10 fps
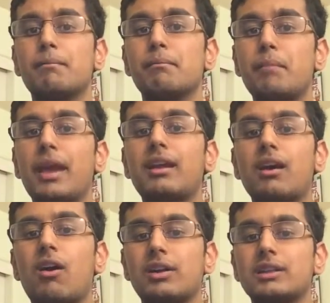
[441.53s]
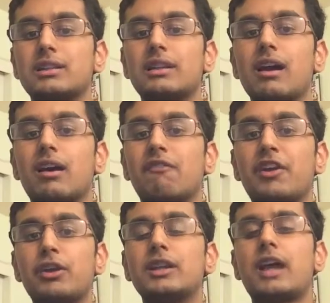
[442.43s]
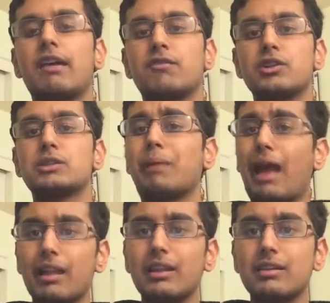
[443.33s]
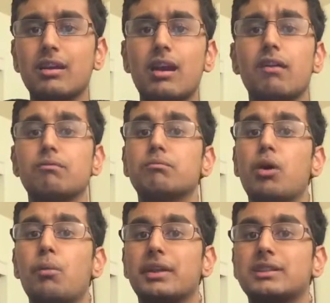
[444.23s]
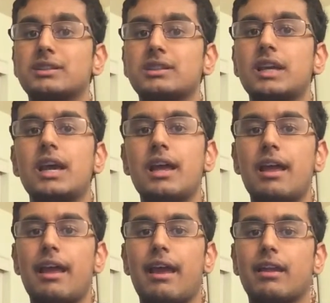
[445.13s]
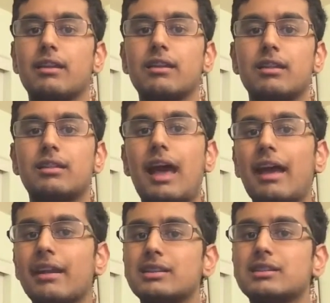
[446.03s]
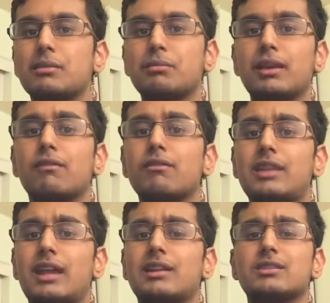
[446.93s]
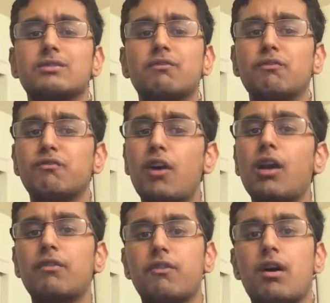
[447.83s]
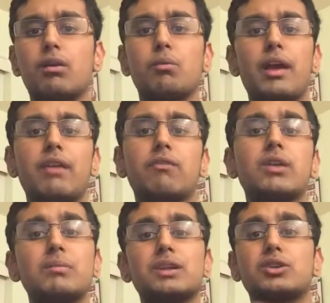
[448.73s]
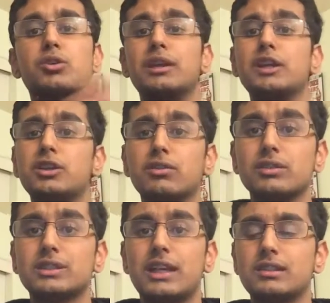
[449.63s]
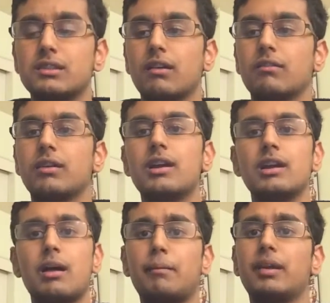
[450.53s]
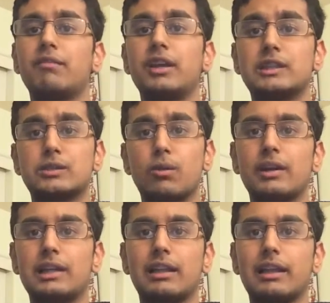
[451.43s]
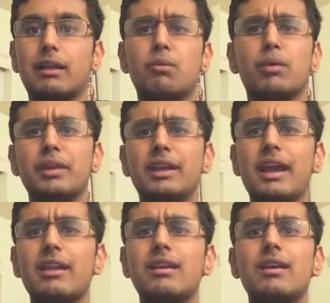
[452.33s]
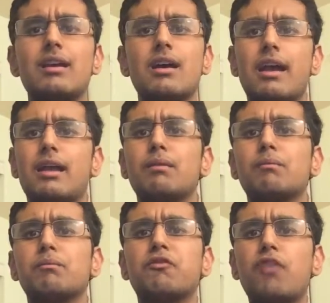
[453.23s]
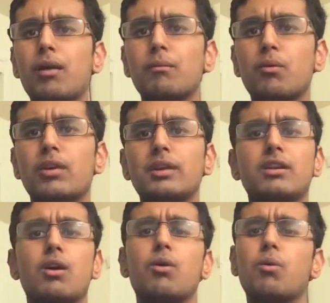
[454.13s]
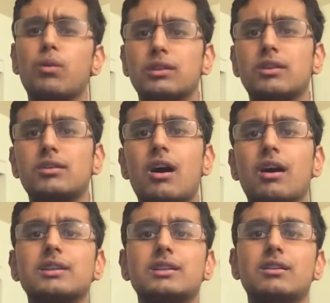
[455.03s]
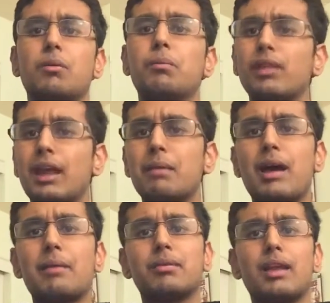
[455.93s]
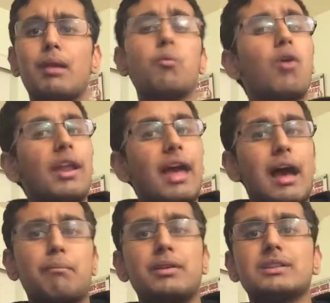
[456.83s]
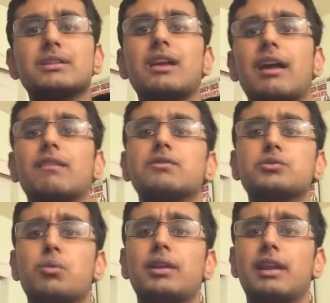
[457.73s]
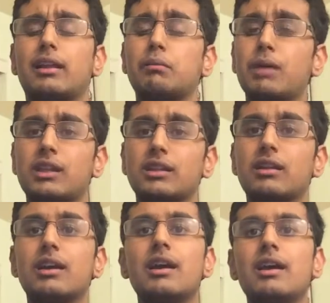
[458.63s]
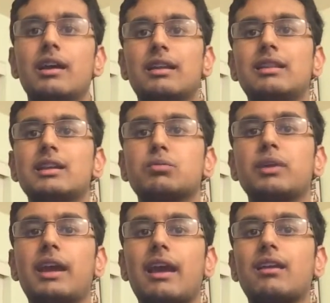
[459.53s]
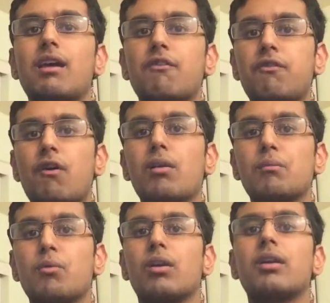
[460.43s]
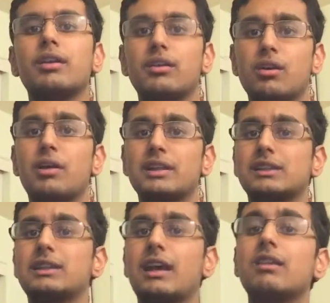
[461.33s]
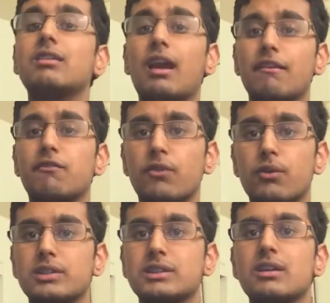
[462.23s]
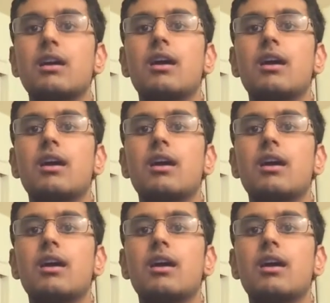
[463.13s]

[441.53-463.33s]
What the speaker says: make, honestly, a very diverse palette of moments. And that is something that is far, far away from the traditional sense of coming-of-age storytelling, where we get a far more, orthodox, play-by-play, what happens kind of storytelling method. In this, we get far more, as I said, diverse